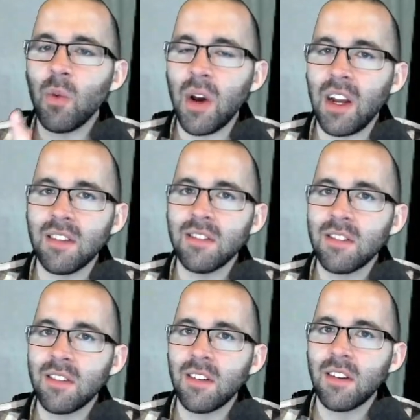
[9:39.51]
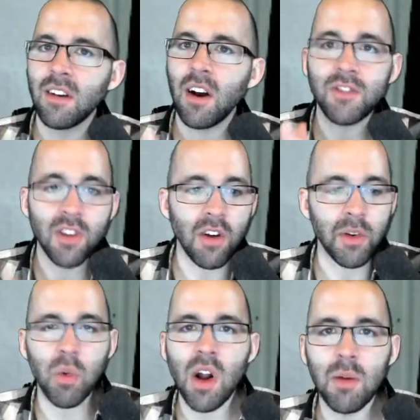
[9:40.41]
ways of
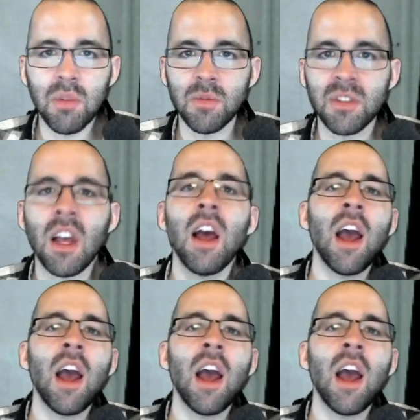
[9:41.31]
solving problems.